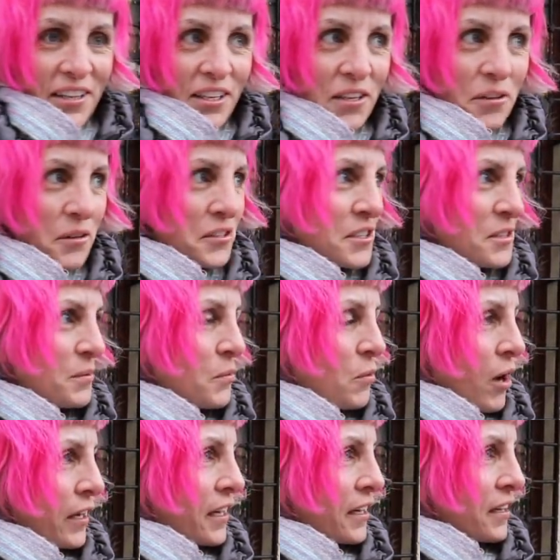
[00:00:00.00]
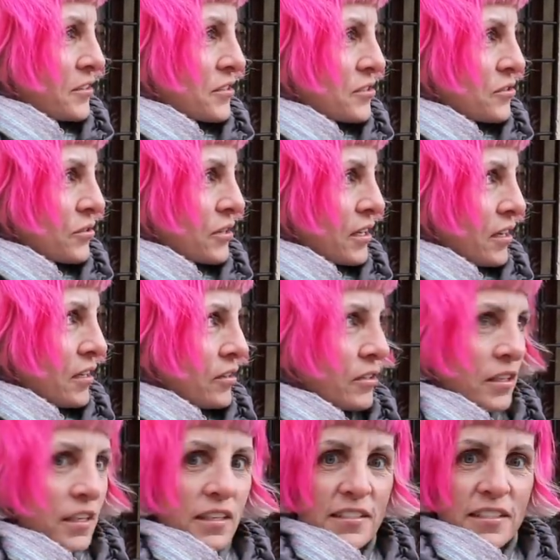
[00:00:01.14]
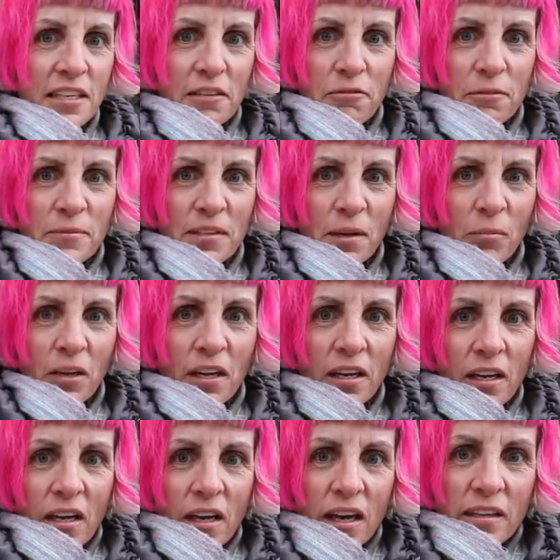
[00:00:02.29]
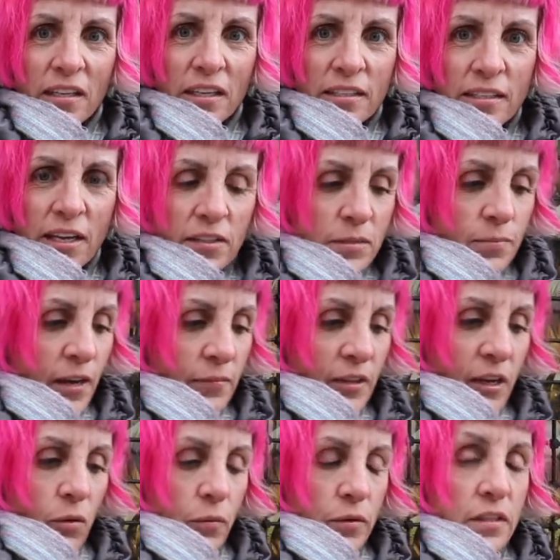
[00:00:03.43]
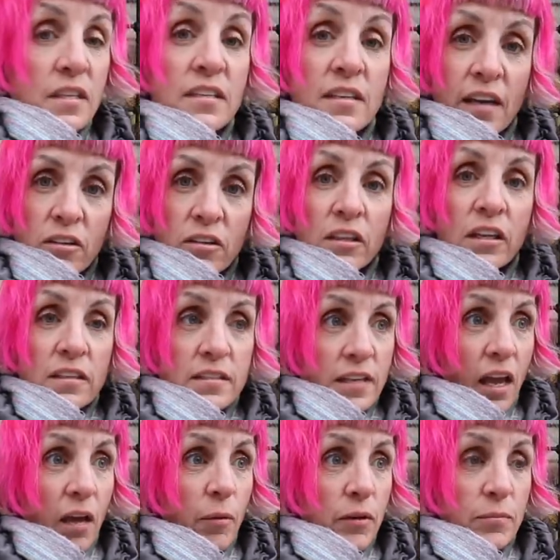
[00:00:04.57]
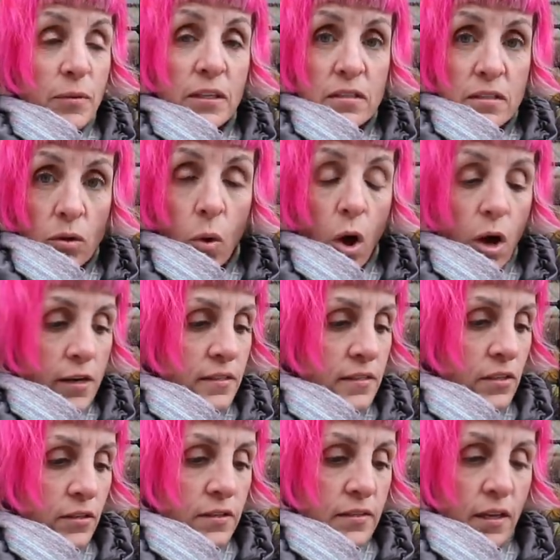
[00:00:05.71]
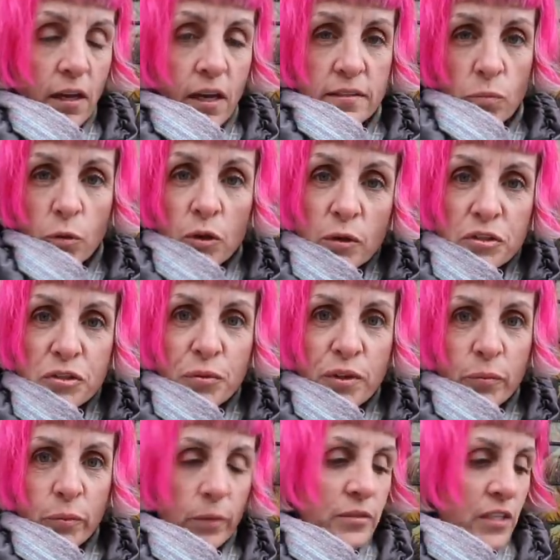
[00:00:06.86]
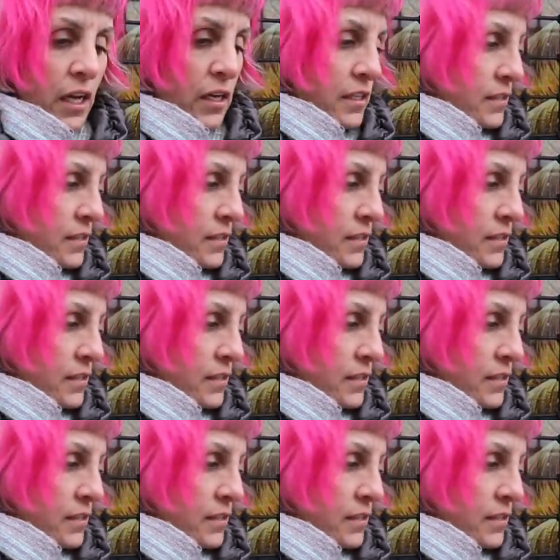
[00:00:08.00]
that you could just be walking down the street and you could get tea from someone. And then he tells me, I'm like, another thing to say about being so honest here, I said, what do I do with it when I'm done? And